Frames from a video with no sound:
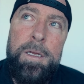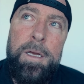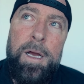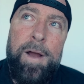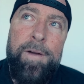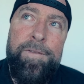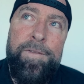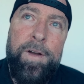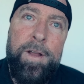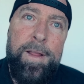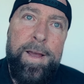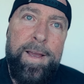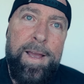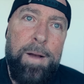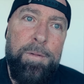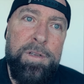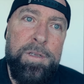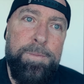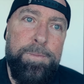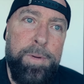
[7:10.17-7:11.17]
I felt like
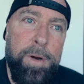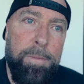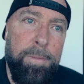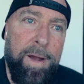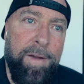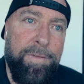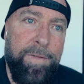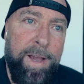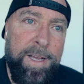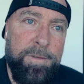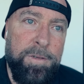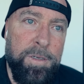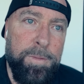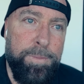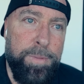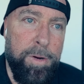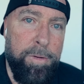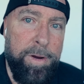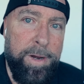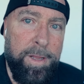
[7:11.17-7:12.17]
I was, my face was
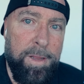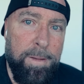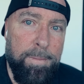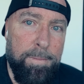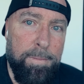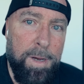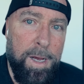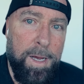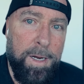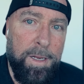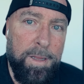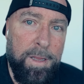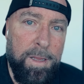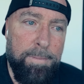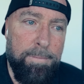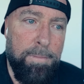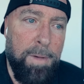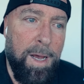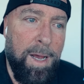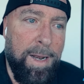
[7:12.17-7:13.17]
buried in the mud. The
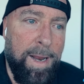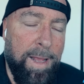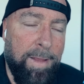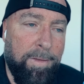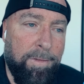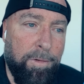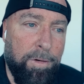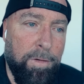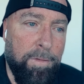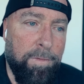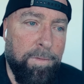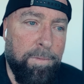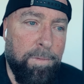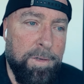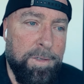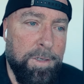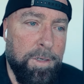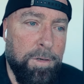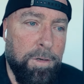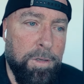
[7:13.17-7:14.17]
mud had sort of,
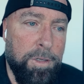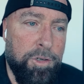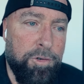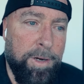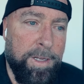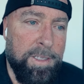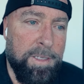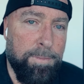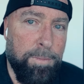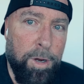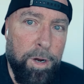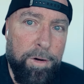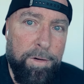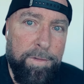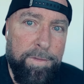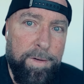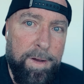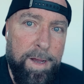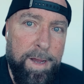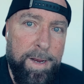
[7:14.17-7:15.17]
what's it called,
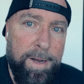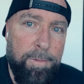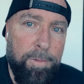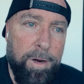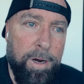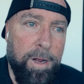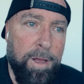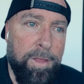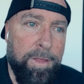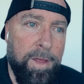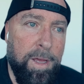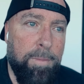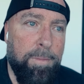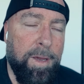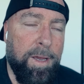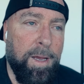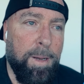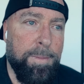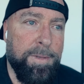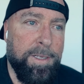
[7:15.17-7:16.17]
transmogrified, where a thing
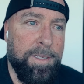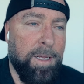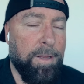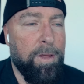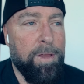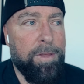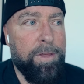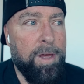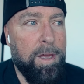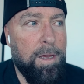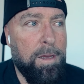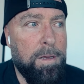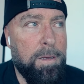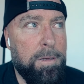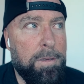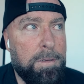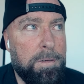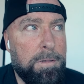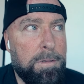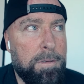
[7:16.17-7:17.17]
becomes another thing.
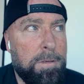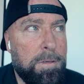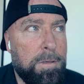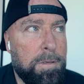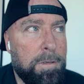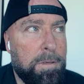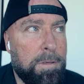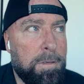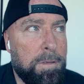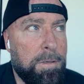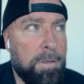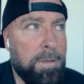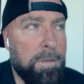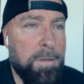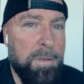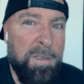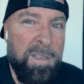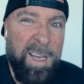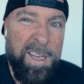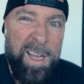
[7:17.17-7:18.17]

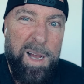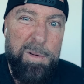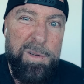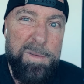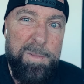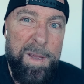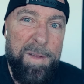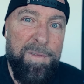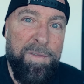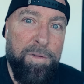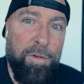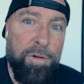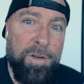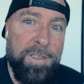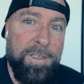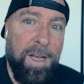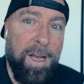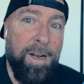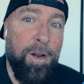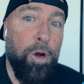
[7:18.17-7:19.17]
Like I was being
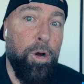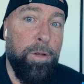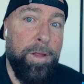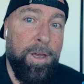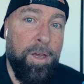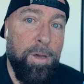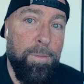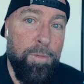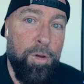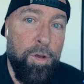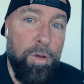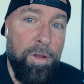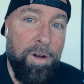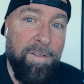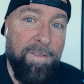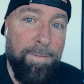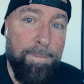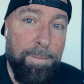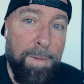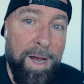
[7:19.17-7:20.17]
forced unholy communion
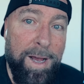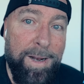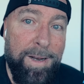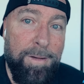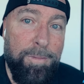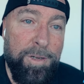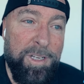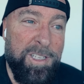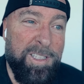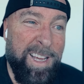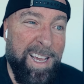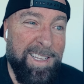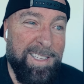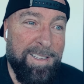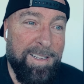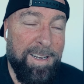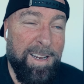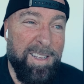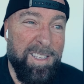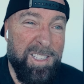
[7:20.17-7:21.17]
of mud, which
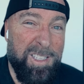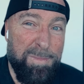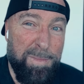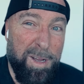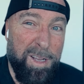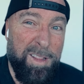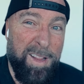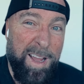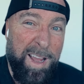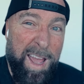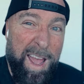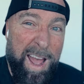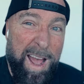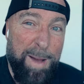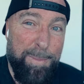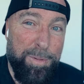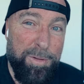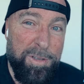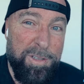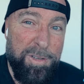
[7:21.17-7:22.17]
tasted and smelled like
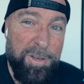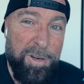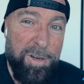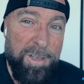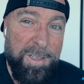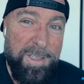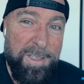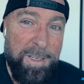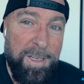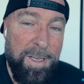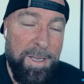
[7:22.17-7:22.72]
applesauce